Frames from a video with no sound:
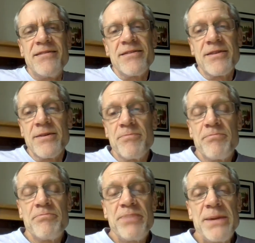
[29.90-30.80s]
the
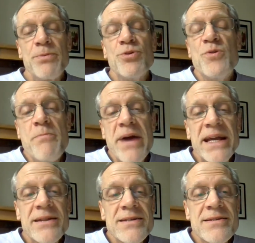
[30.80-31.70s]
people who
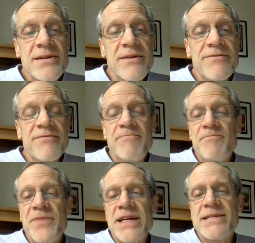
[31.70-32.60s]
make this stuff,
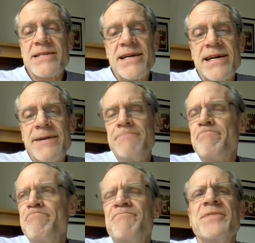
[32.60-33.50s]
they say,
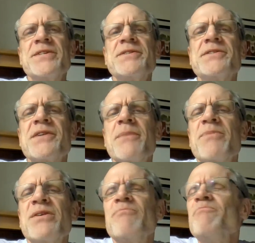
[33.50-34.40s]
this is
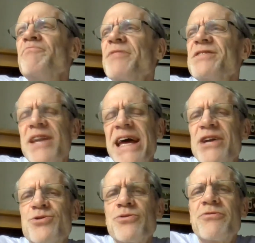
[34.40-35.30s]
something, it's a
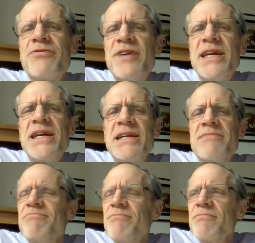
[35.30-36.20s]
natural feed,
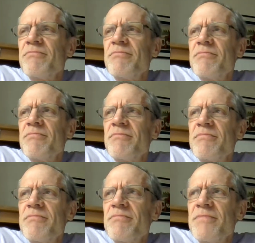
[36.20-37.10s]

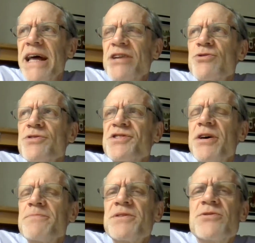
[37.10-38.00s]
natural
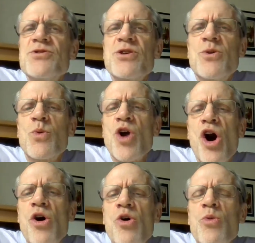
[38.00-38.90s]
substance. We're
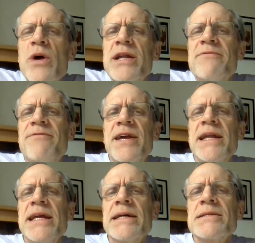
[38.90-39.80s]
already
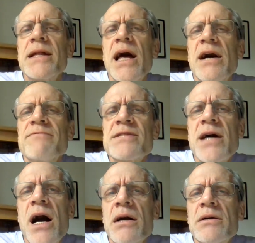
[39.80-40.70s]
feeding it to
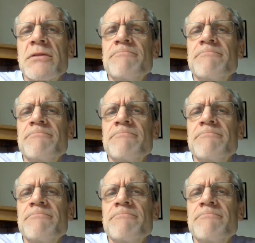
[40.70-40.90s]
livestock,